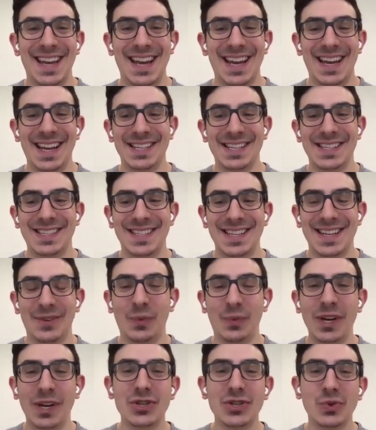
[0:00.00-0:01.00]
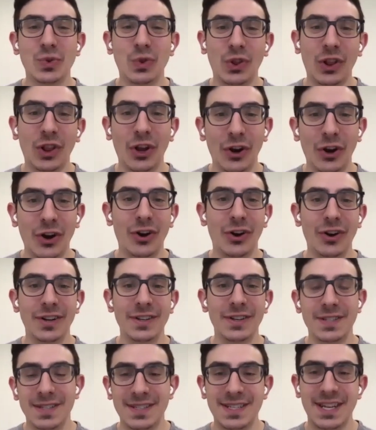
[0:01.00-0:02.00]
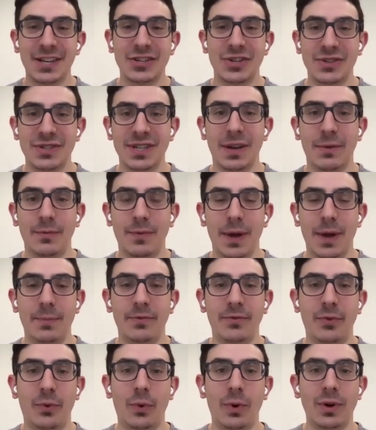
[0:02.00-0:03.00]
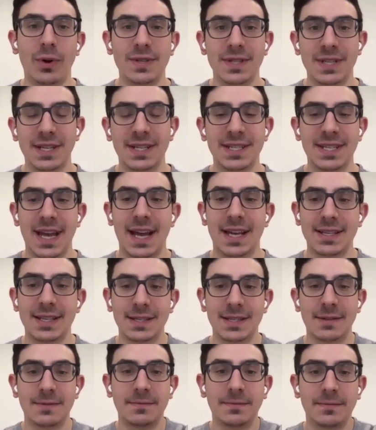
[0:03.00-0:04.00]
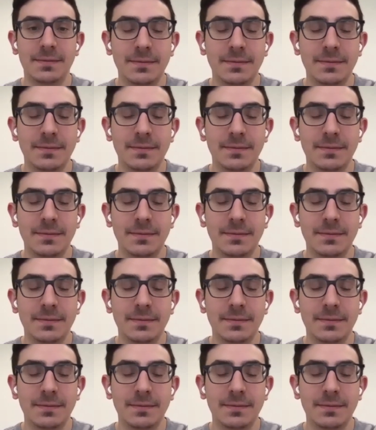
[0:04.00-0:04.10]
and what did you learn to set yourself up for success